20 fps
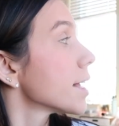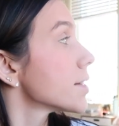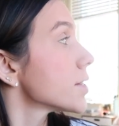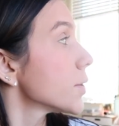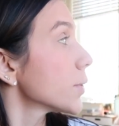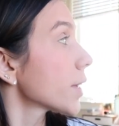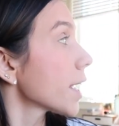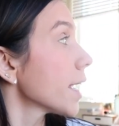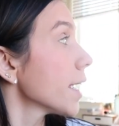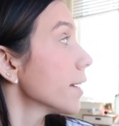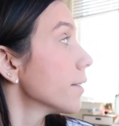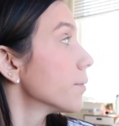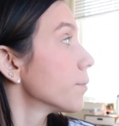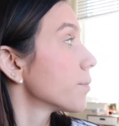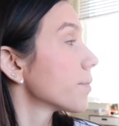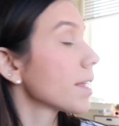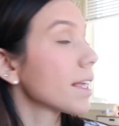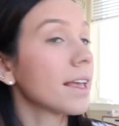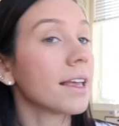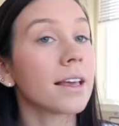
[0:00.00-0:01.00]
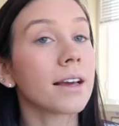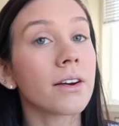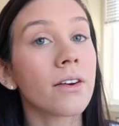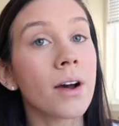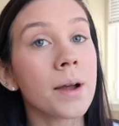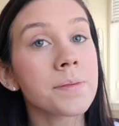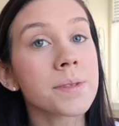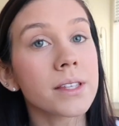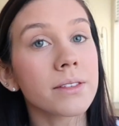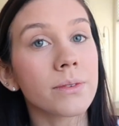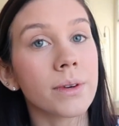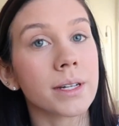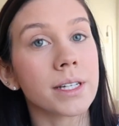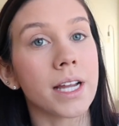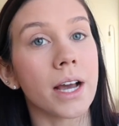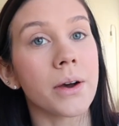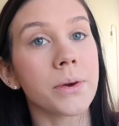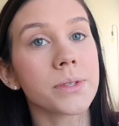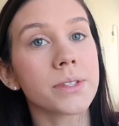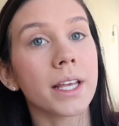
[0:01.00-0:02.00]
Dookie, he climbs the
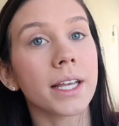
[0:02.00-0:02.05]
windows.